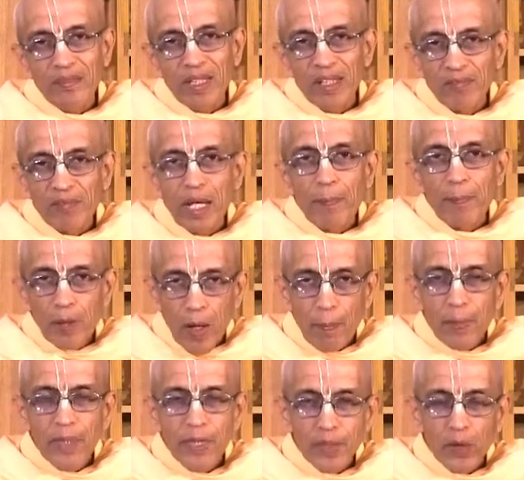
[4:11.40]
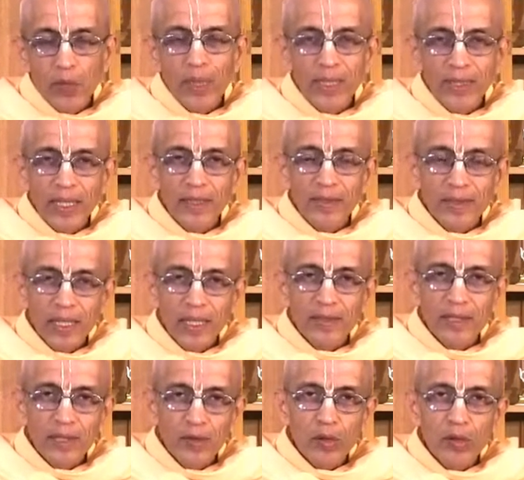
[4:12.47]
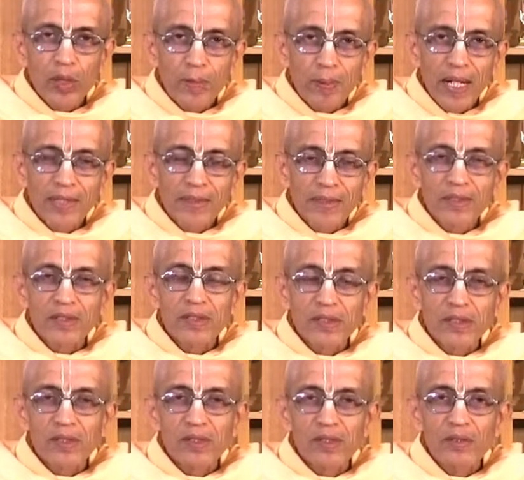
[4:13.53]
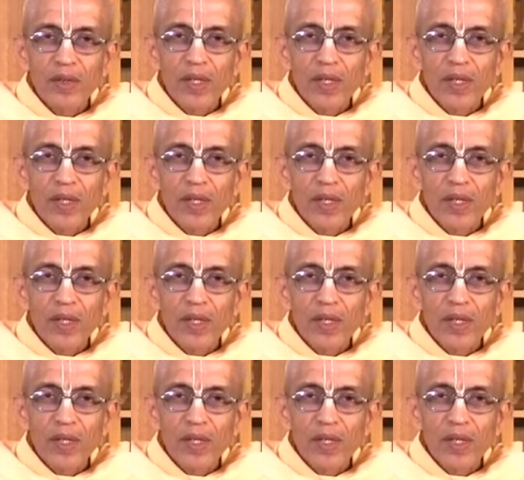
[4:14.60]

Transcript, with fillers: if they are properly doing that other yoga practices.